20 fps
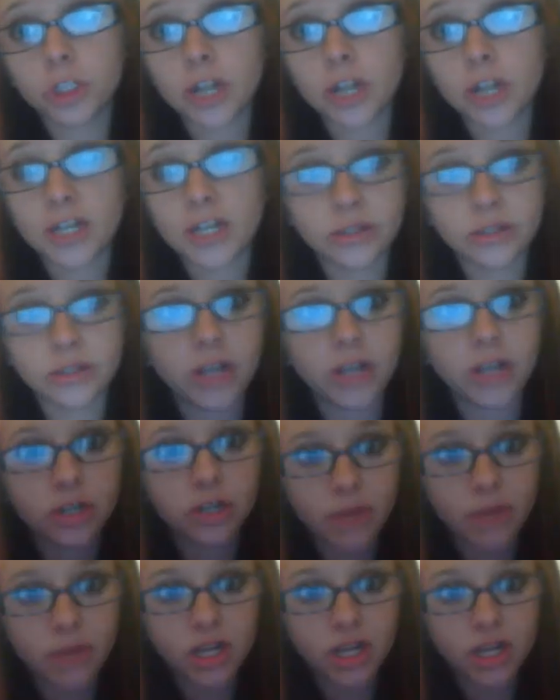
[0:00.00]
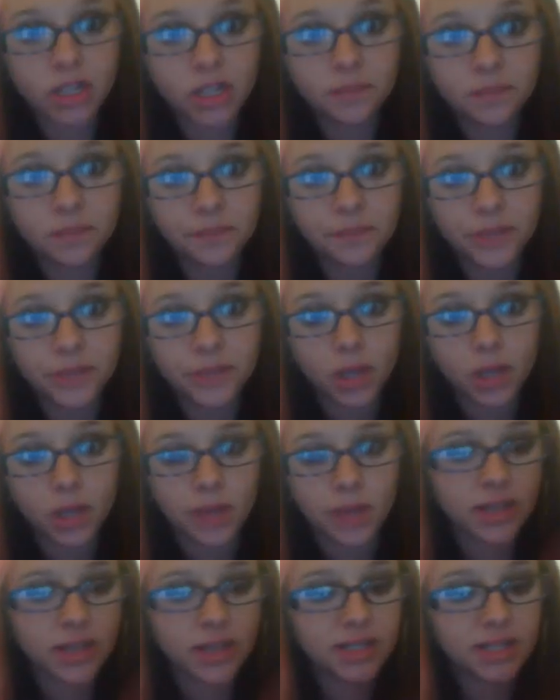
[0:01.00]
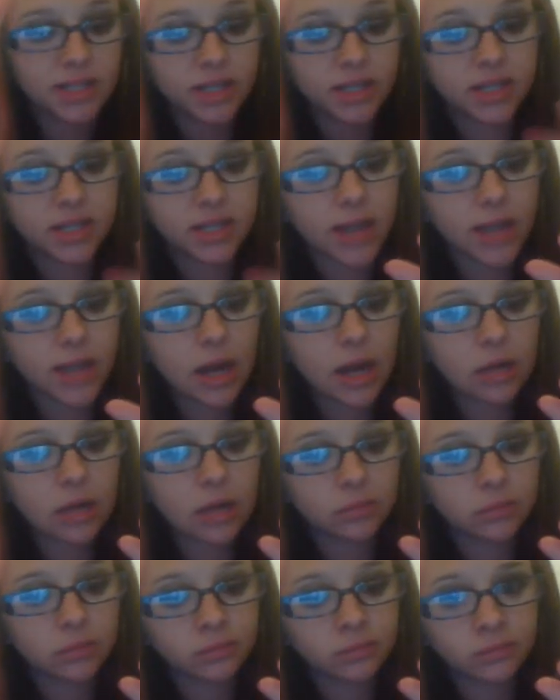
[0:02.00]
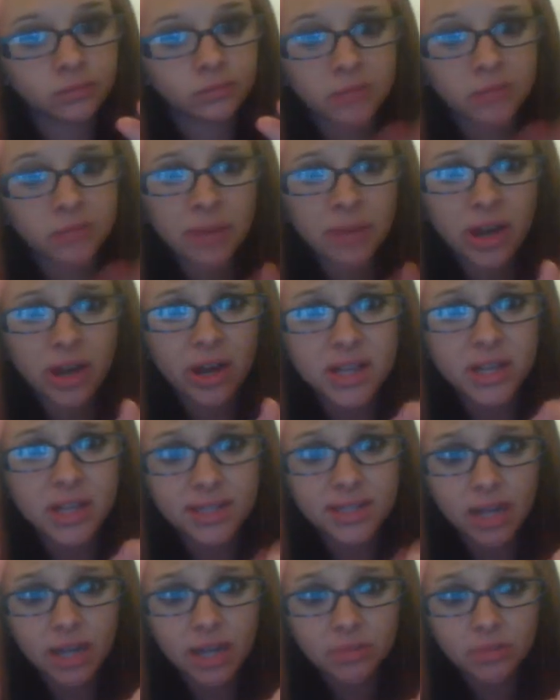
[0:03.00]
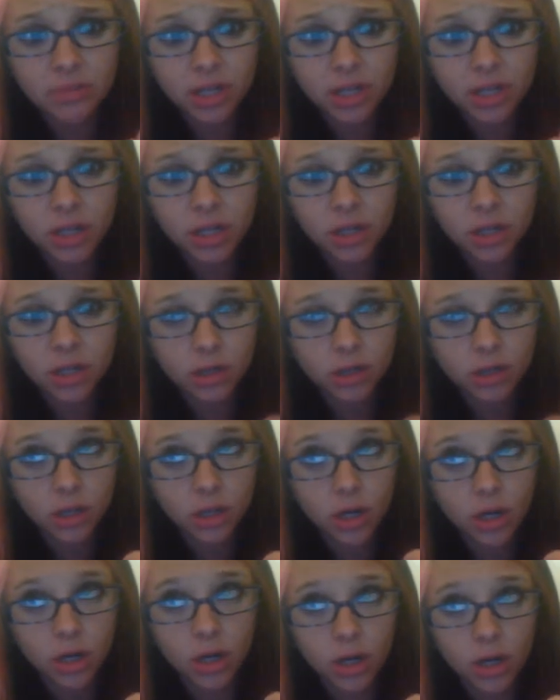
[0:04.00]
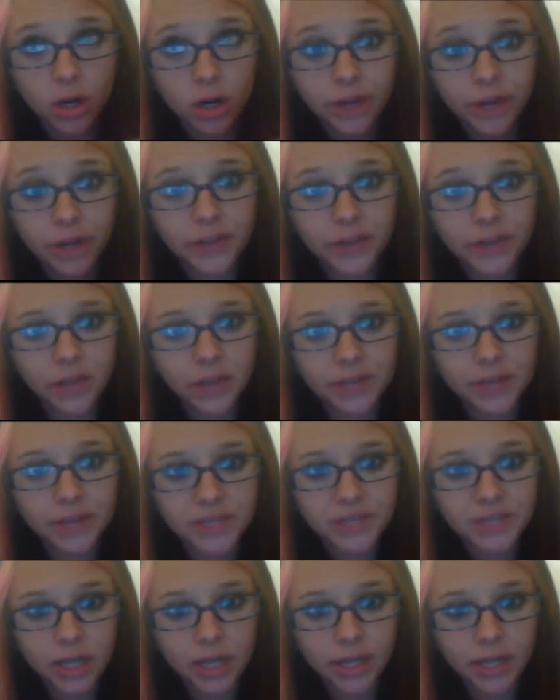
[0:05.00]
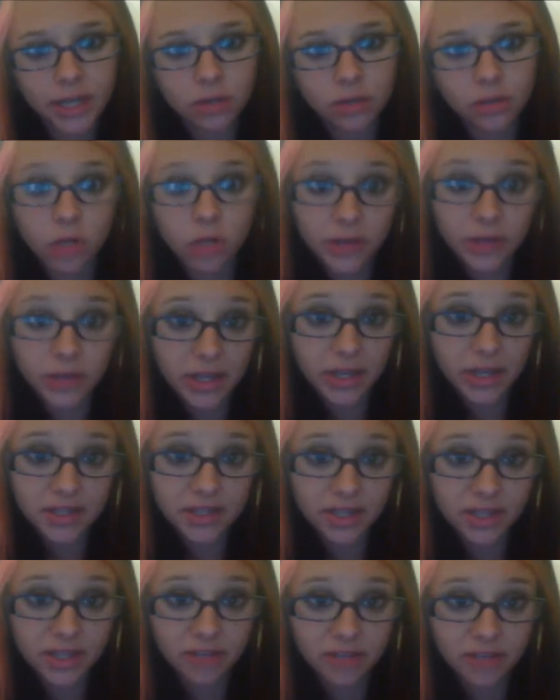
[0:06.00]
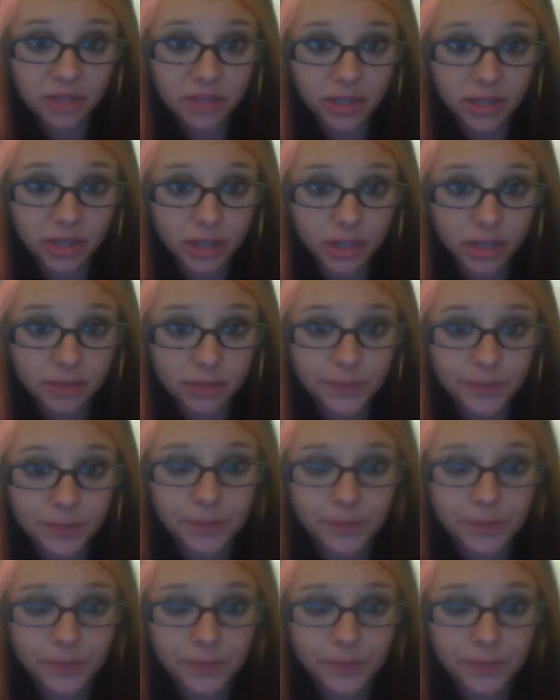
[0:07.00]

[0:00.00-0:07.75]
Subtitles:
directly under my knee that sticks out about 1 centimeter on the left side or on the inside of my leg.